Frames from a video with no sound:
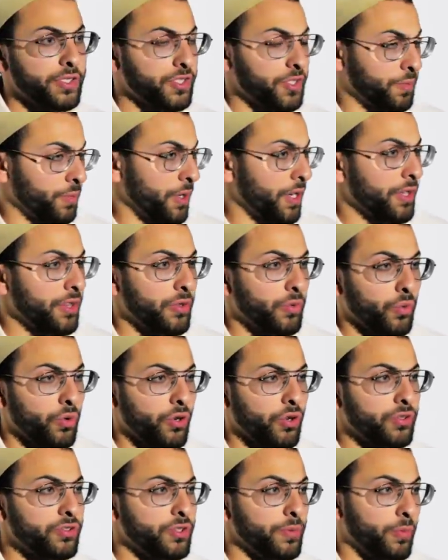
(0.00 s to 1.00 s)
it, spreading the
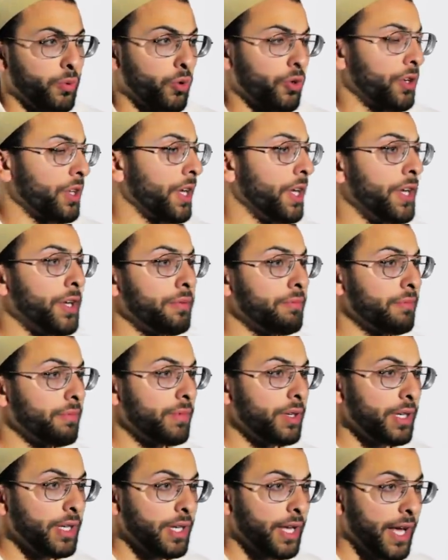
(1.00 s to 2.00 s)
word, supporting
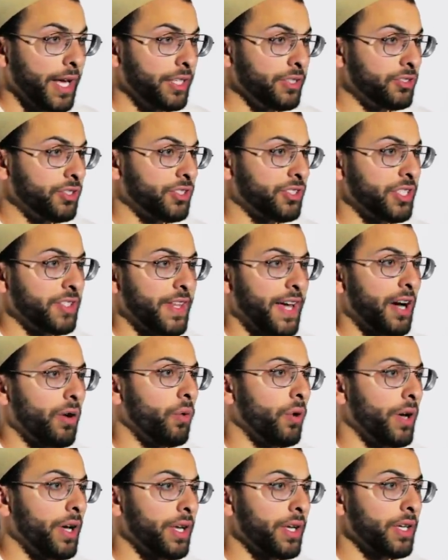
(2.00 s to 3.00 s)
him, and just in
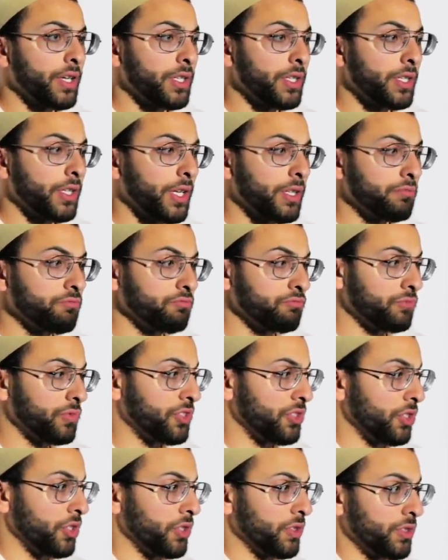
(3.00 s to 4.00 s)
that way,
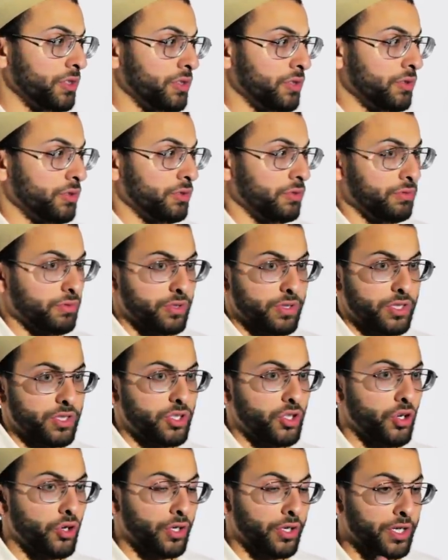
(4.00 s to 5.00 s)
just,
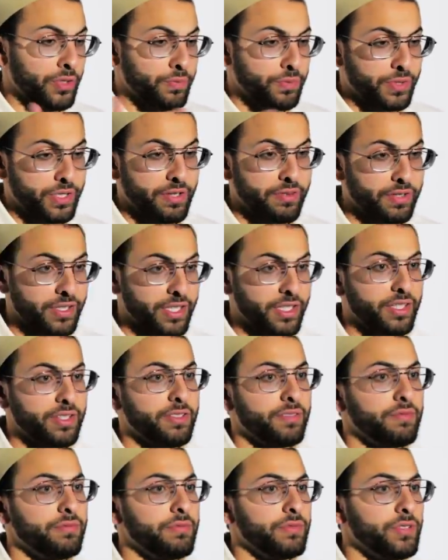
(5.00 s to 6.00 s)
you know, give,
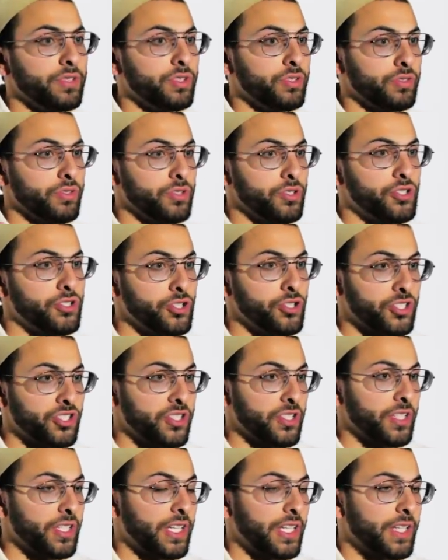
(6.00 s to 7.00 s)

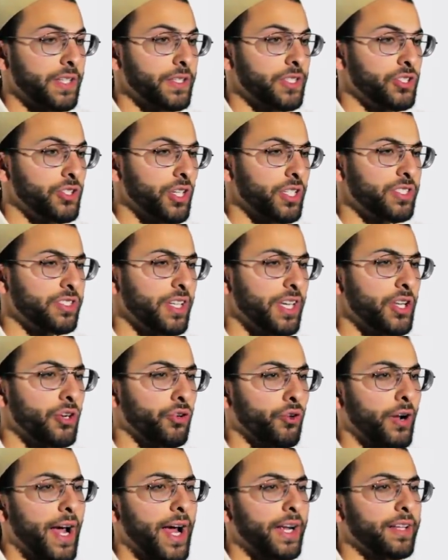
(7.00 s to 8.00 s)
just, just
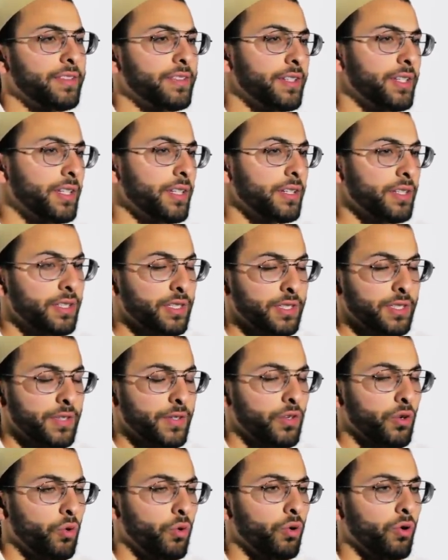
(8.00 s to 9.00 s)
interacting
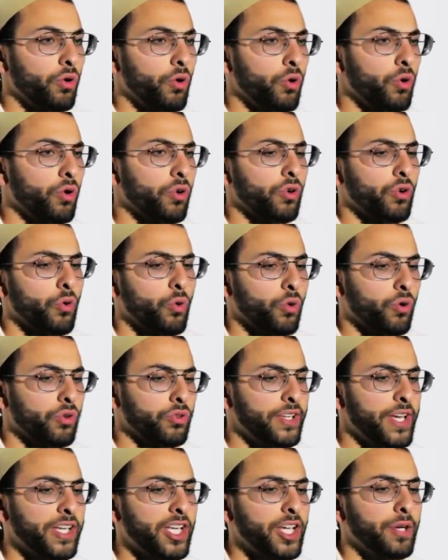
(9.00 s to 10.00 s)
or, or,
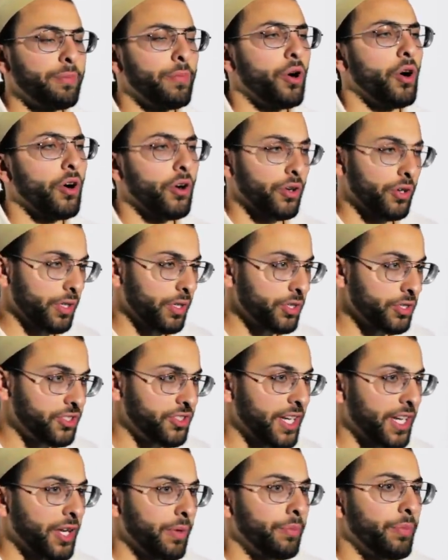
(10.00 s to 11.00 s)
or taking part,
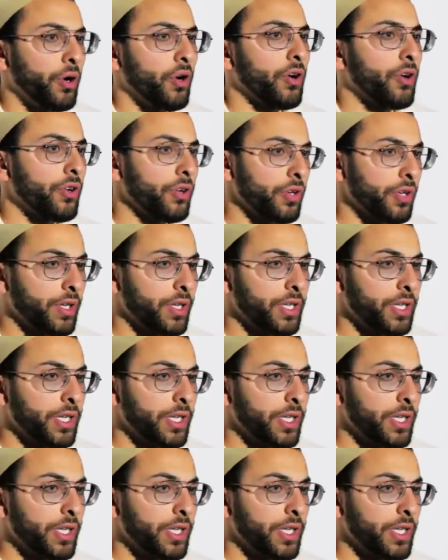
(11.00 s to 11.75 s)
taking part